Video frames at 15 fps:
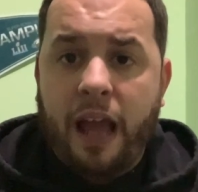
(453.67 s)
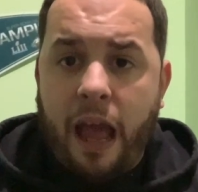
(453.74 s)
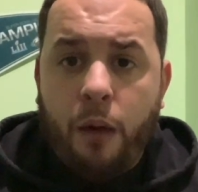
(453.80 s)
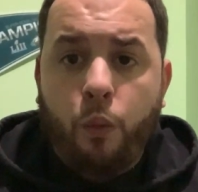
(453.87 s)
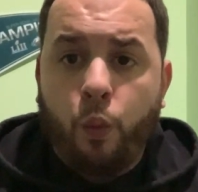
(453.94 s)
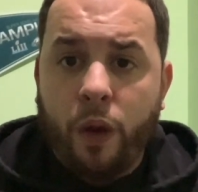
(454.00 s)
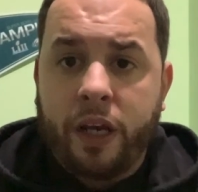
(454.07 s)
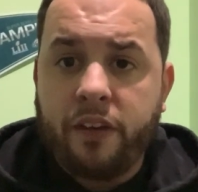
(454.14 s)
and
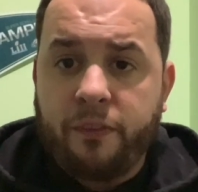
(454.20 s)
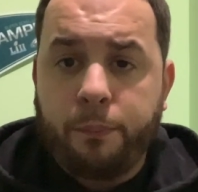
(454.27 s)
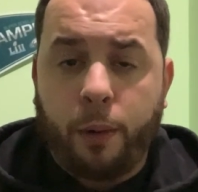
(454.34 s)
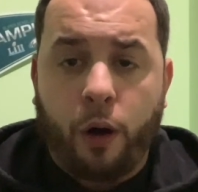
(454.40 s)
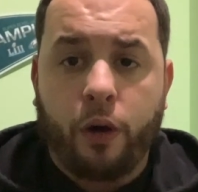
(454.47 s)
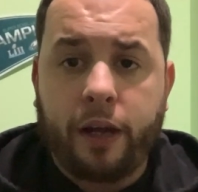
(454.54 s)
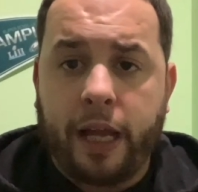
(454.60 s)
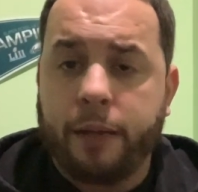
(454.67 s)
win the
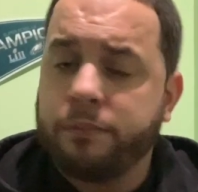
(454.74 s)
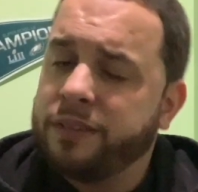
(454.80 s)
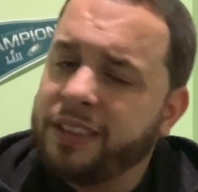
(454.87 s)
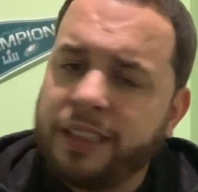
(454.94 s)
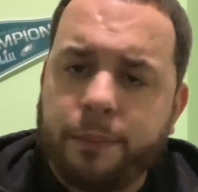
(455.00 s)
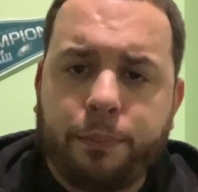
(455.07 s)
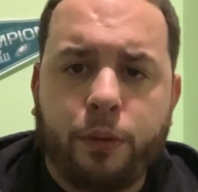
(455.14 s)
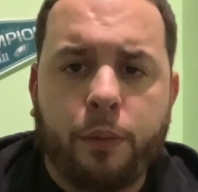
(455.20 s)
ball game.
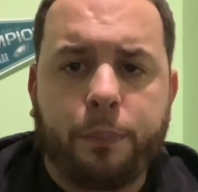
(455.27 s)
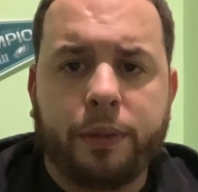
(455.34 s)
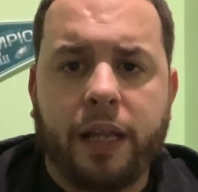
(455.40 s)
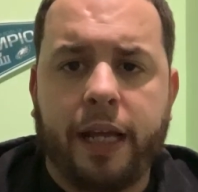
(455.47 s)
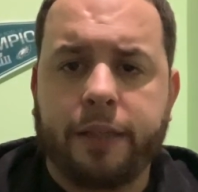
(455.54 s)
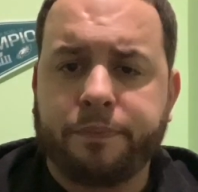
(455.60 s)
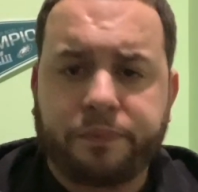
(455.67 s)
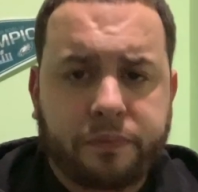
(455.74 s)
Simple and
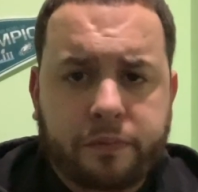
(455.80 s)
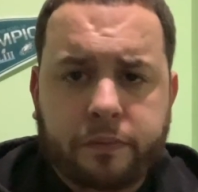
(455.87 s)
plain.